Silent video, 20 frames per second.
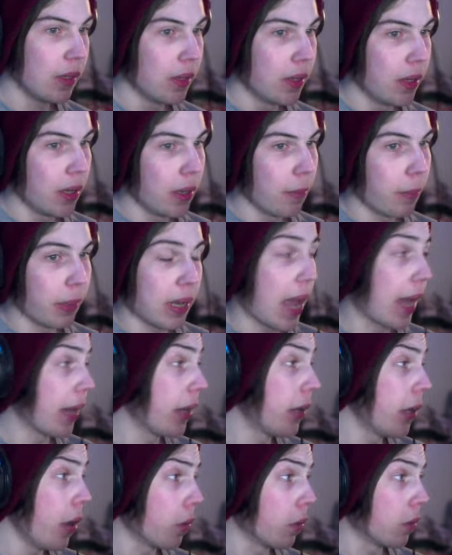But I
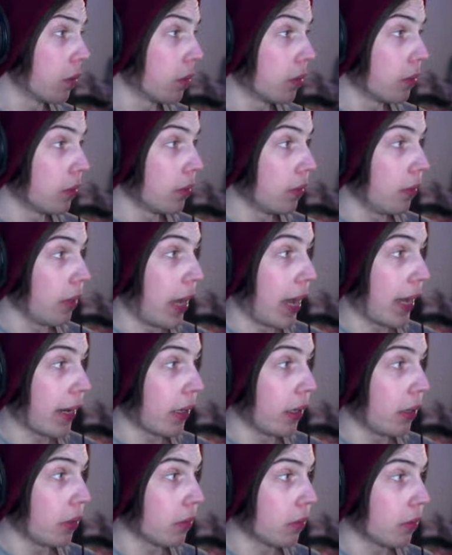don't
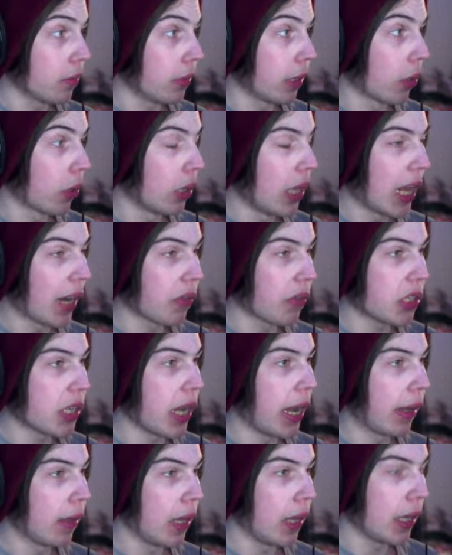know. There are a lot of
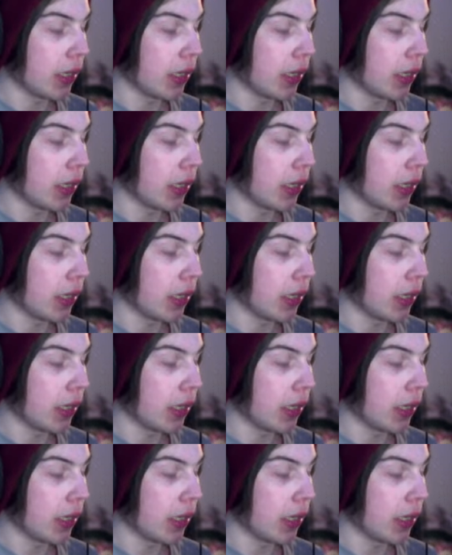stylized